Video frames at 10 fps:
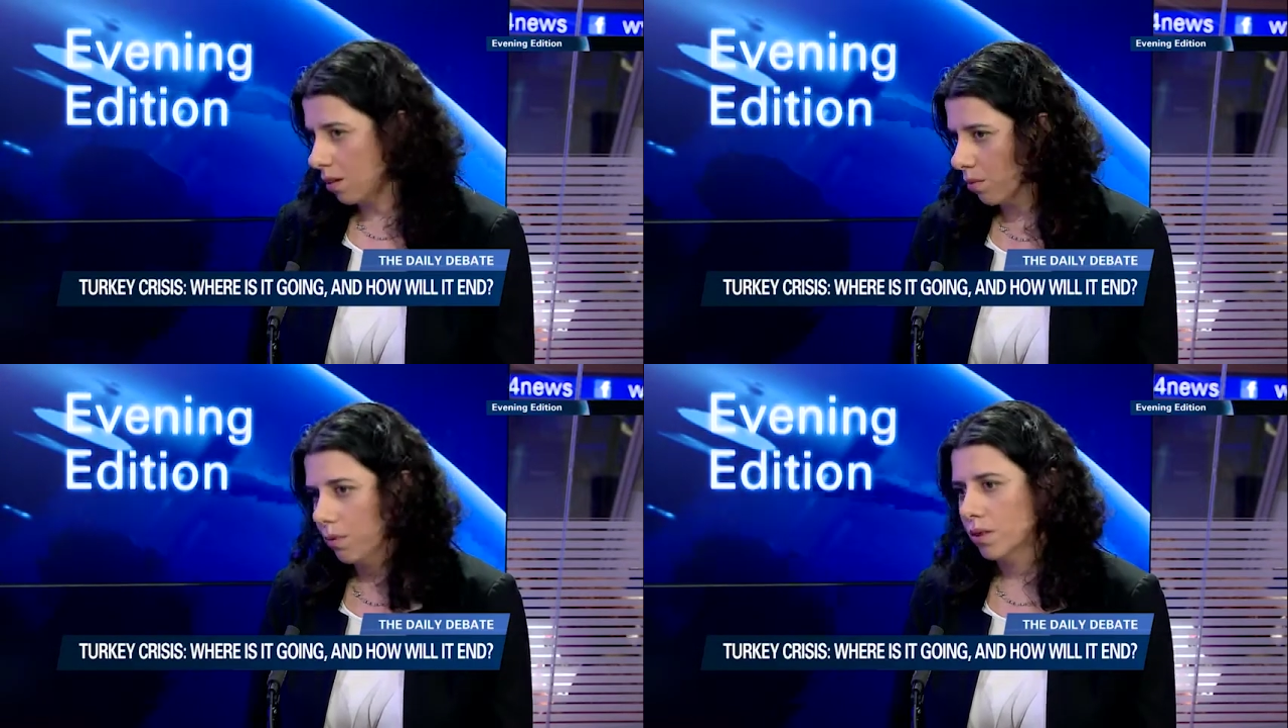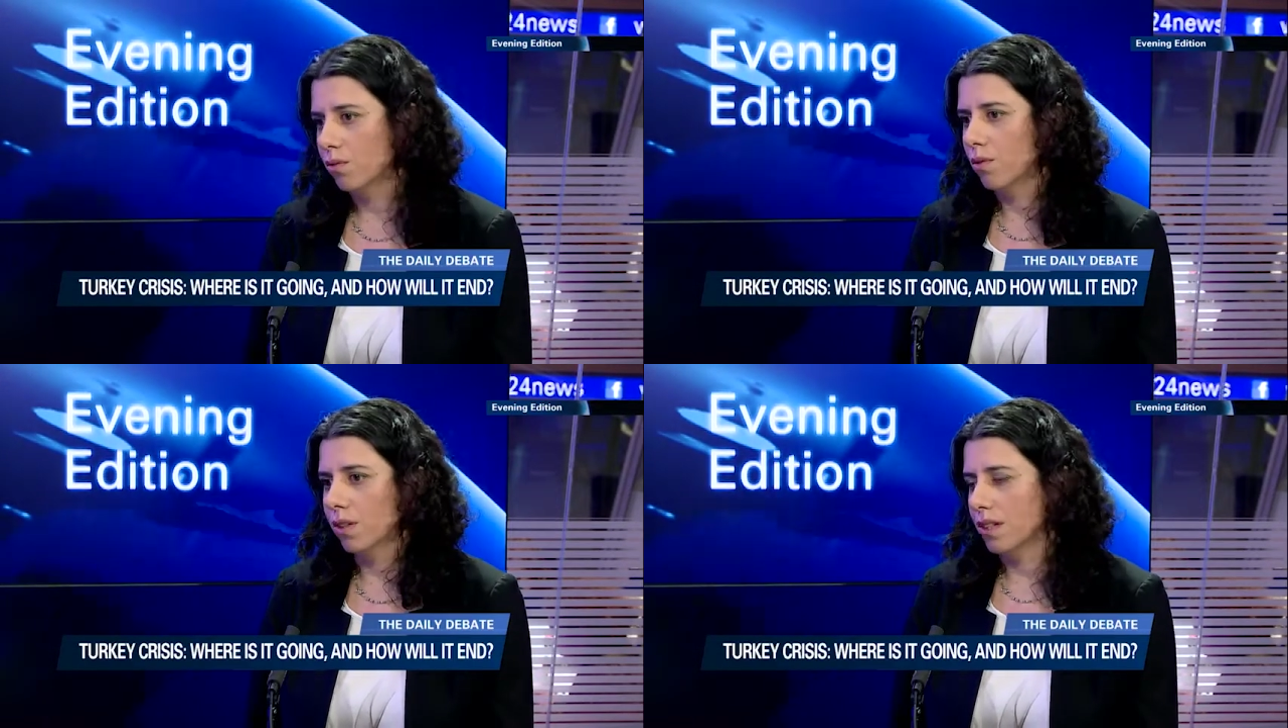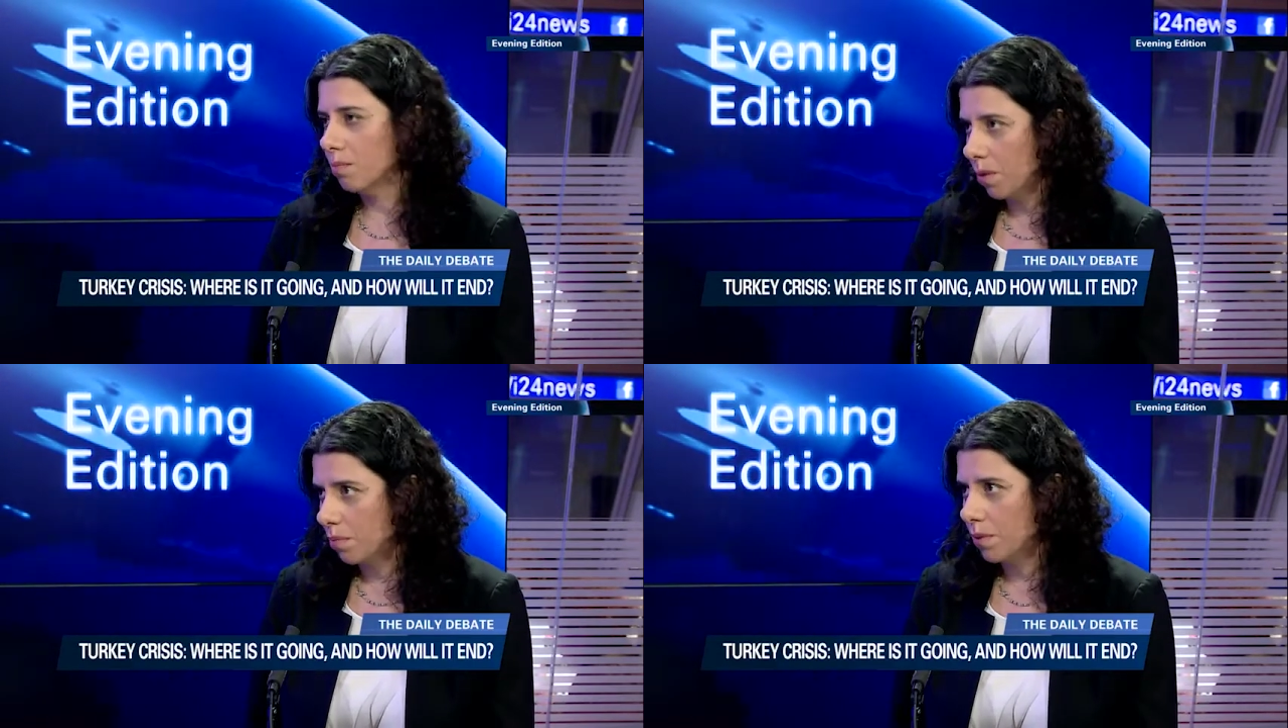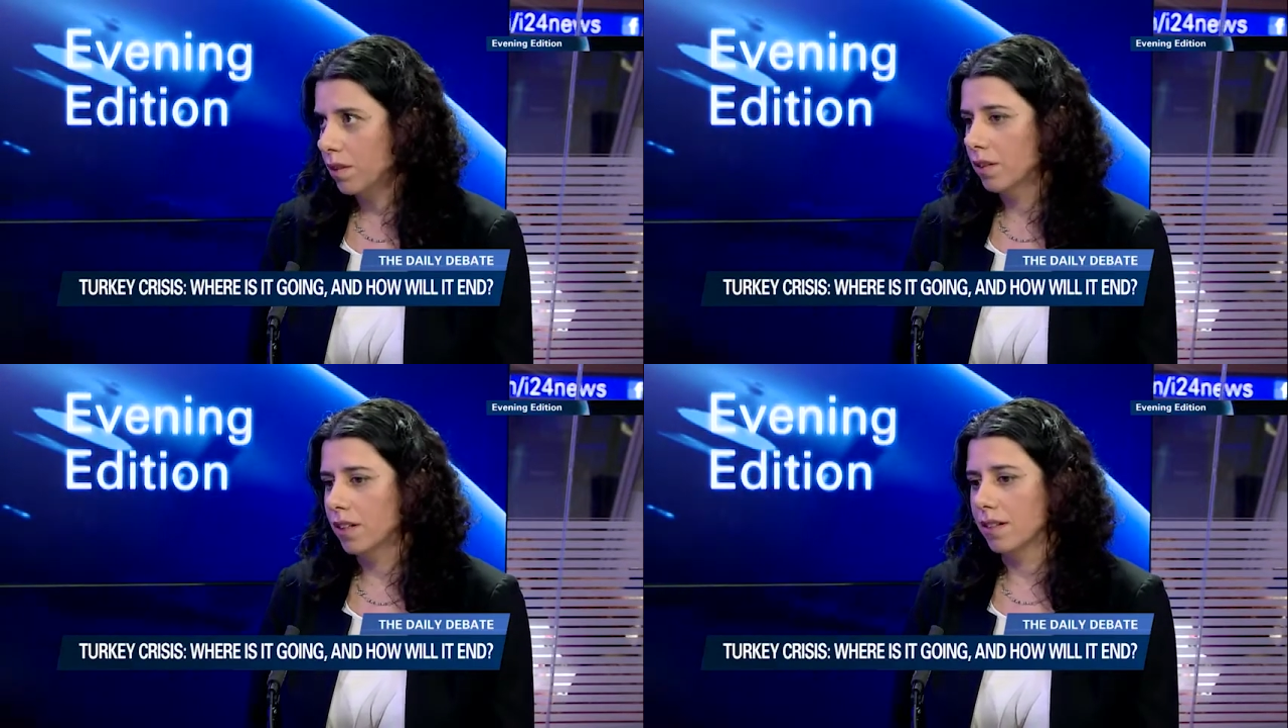I agree with Dror. He's
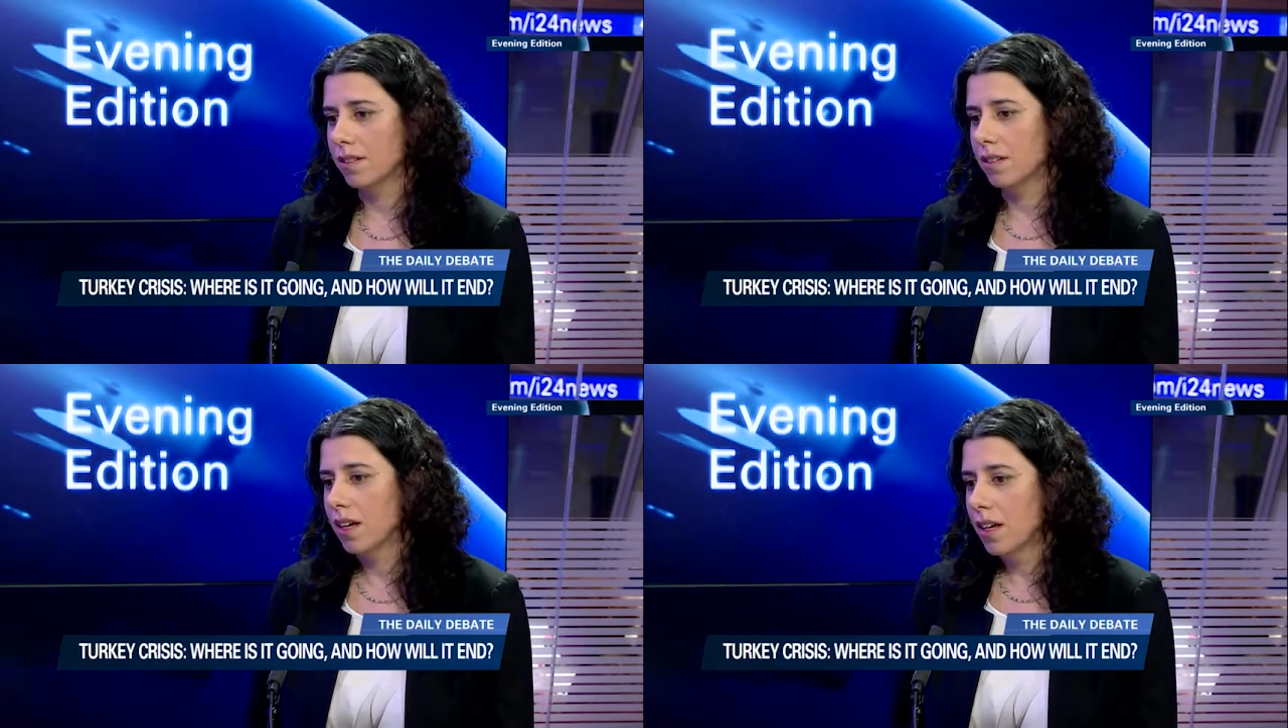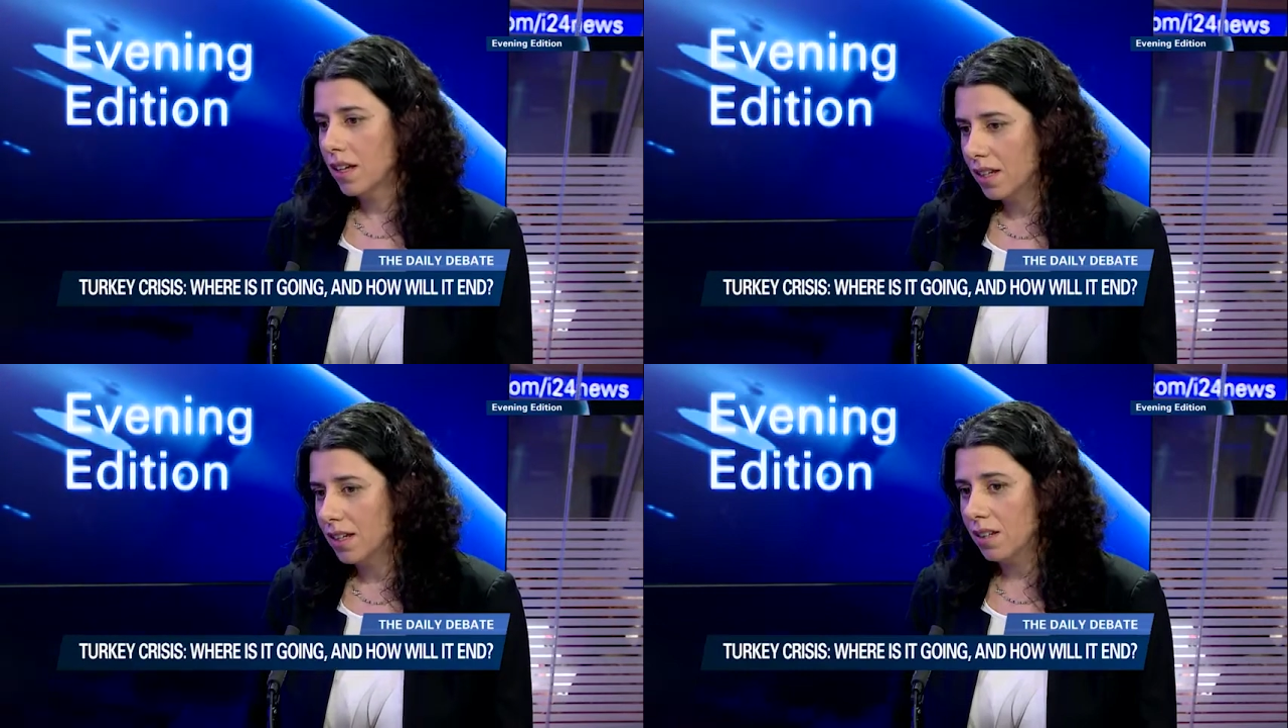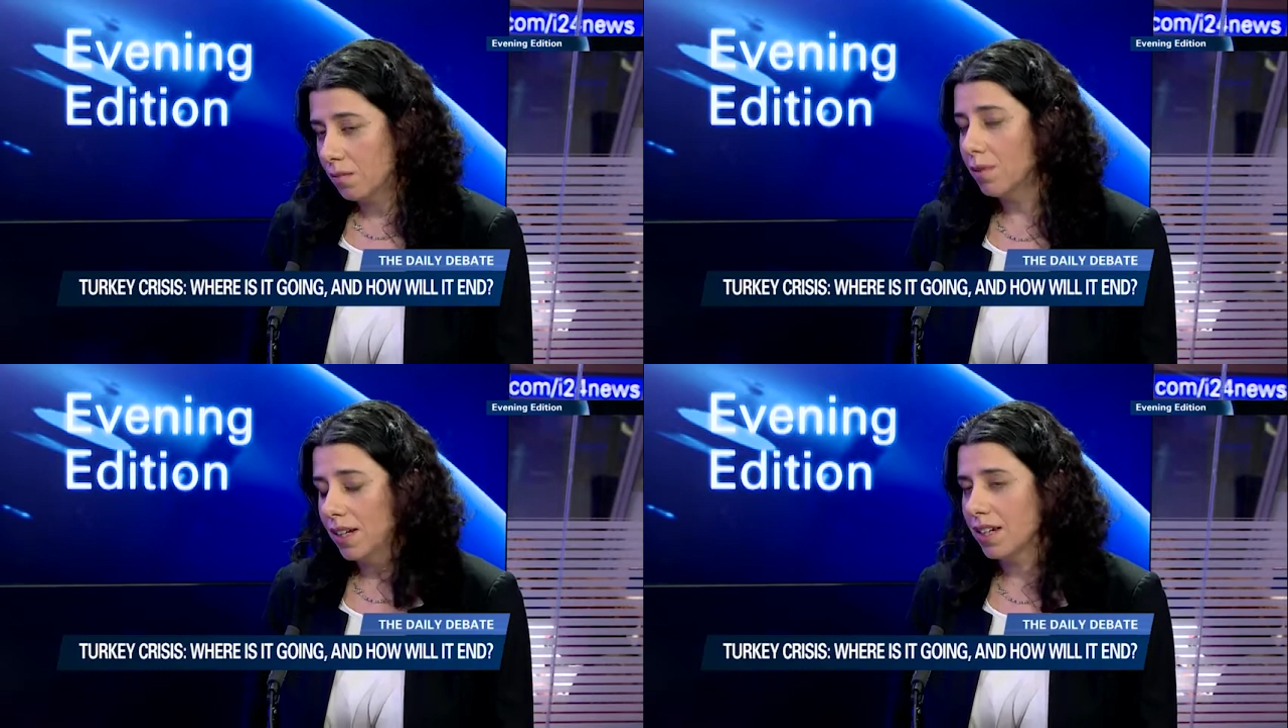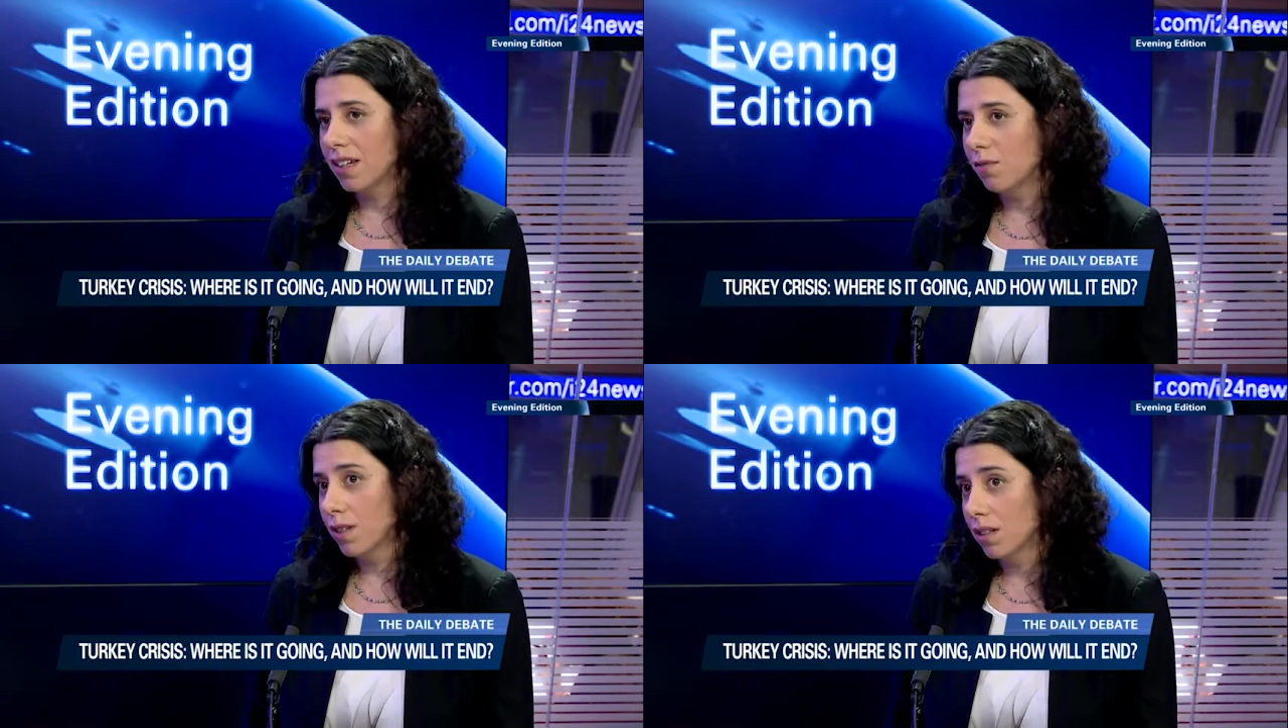popular. He
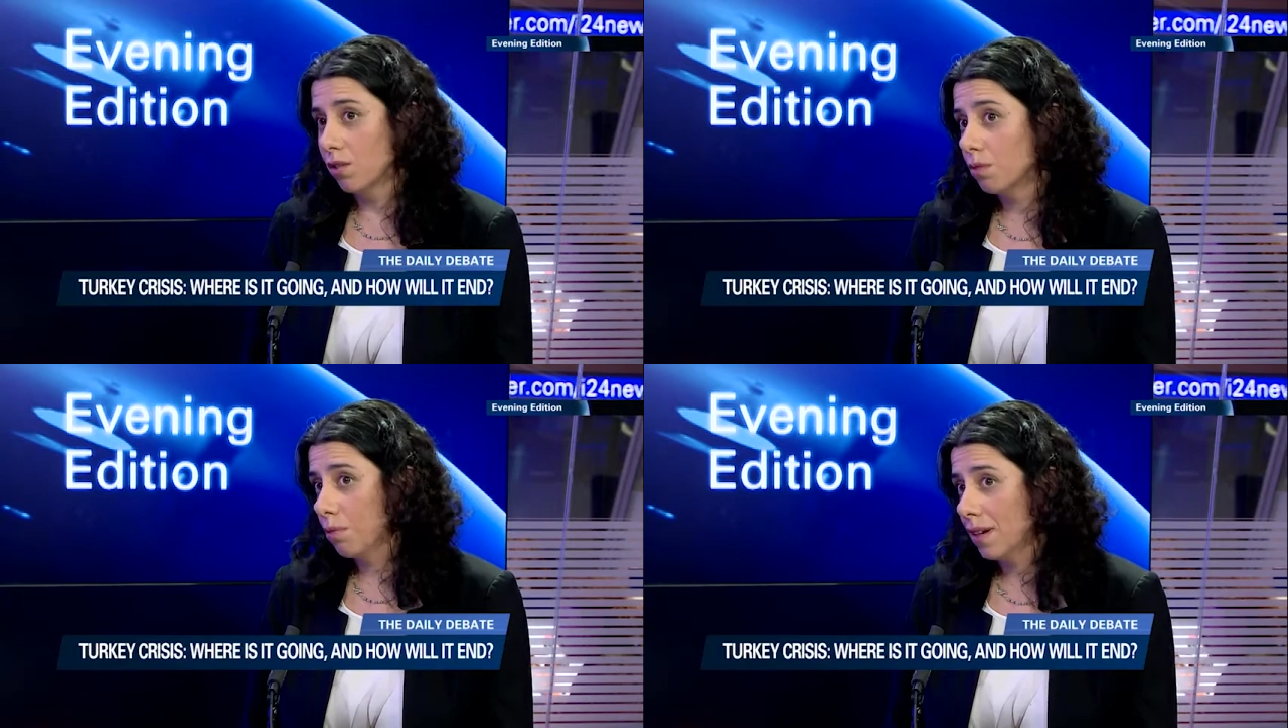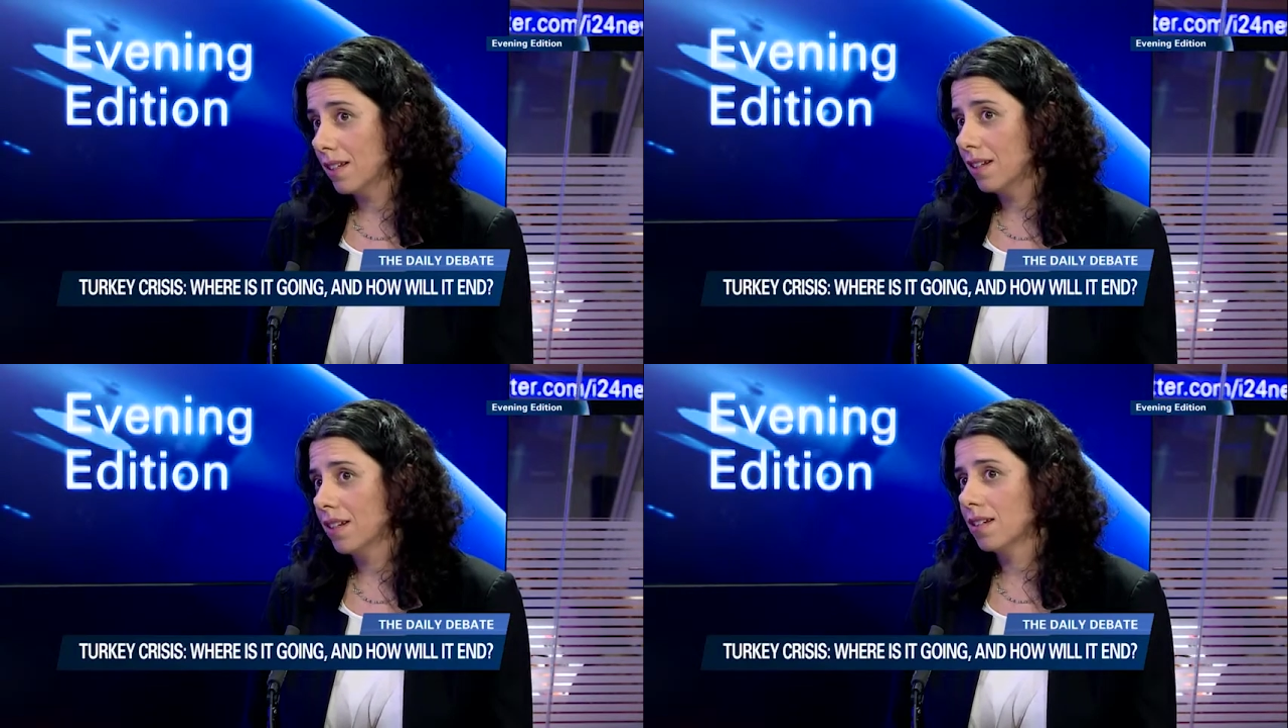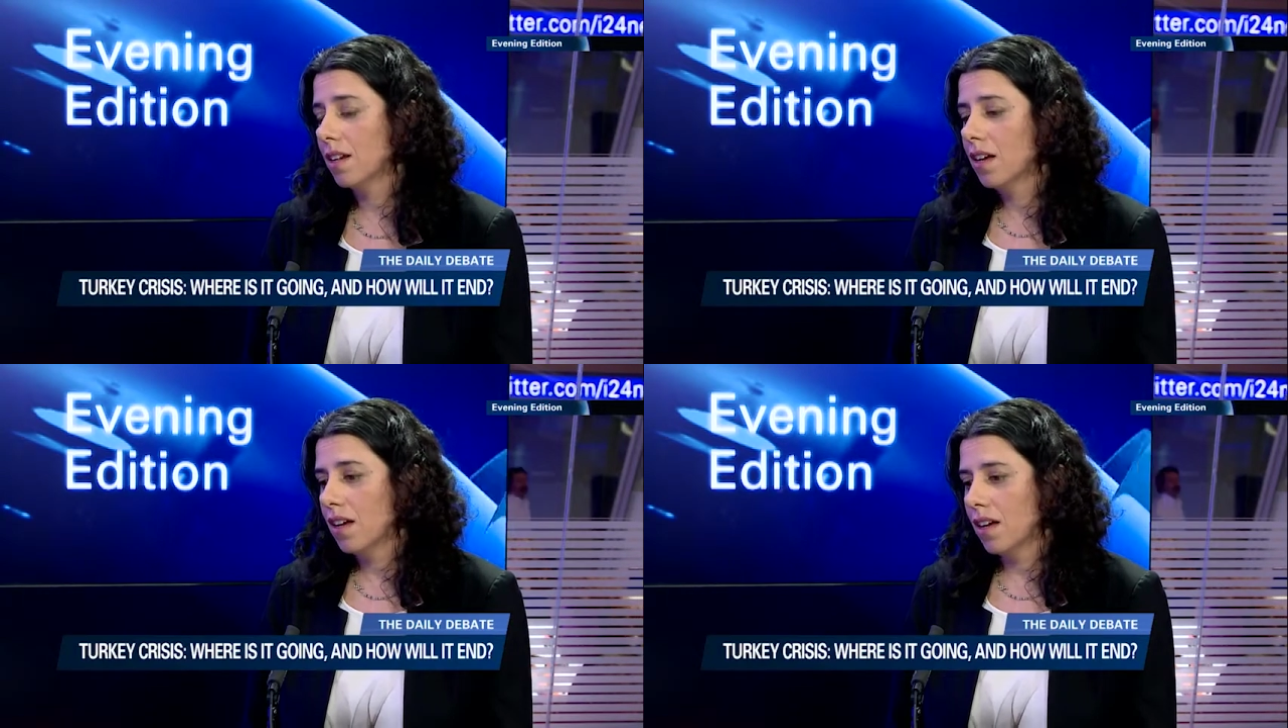really was a good president.